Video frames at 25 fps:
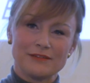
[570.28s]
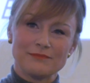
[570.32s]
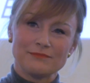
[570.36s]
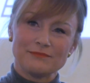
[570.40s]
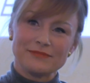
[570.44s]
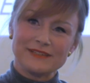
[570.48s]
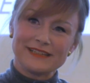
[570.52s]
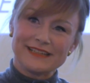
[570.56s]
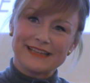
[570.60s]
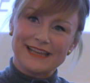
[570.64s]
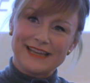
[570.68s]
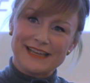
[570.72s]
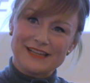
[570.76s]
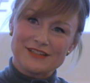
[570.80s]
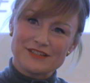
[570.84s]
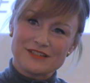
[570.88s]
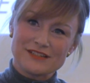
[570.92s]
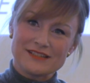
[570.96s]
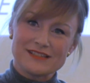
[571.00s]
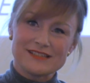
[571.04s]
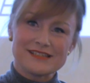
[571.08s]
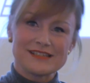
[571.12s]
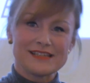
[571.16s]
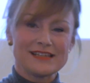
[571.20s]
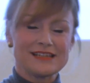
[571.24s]
big
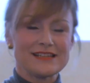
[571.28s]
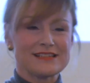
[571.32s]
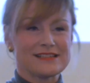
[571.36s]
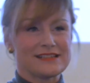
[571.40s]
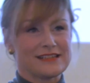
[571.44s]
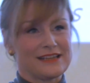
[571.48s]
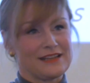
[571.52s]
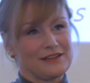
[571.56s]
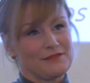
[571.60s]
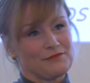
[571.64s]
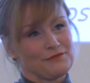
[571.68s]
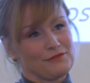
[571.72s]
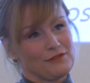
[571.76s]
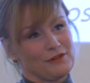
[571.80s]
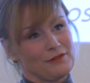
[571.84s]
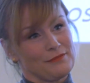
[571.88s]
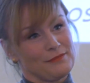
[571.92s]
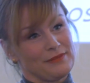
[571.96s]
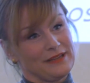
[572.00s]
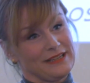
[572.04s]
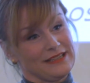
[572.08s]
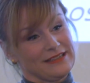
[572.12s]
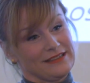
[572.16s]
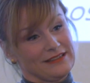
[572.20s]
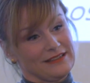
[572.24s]
agencies and for
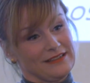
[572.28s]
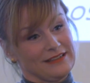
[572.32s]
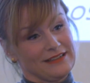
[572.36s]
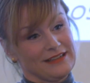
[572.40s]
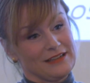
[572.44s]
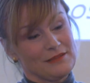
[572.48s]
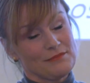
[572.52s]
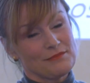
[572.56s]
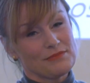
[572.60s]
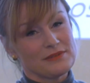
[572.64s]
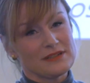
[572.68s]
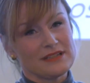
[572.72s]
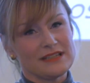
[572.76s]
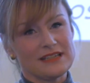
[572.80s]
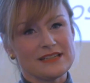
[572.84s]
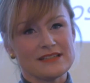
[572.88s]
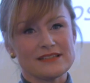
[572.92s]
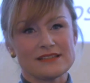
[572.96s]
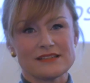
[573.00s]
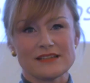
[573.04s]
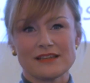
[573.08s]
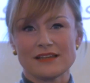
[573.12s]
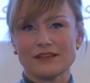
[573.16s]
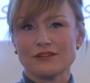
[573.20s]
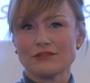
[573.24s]
big
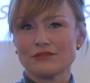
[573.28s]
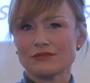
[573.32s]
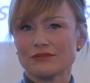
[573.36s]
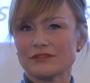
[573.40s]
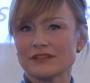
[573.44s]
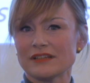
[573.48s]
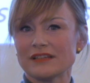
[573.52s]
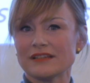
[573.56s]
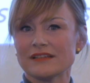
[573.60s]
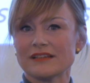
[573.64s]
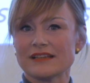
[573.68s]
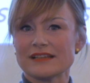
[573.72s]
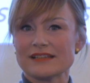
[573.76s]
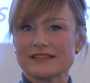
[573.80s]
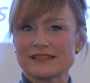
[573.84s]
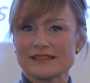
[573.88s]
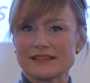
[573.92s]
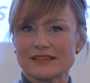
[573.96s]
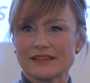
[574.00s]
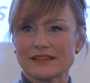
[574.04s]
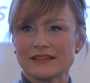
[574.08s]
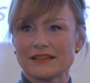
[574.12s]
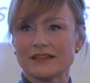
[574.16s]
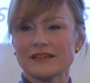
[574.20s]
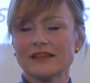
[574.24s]
companies, including
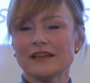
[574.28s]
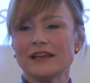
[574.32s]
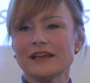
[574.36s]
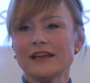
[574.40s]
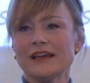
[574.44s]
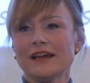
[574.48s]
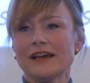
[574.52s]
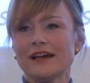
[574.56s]
Nestle,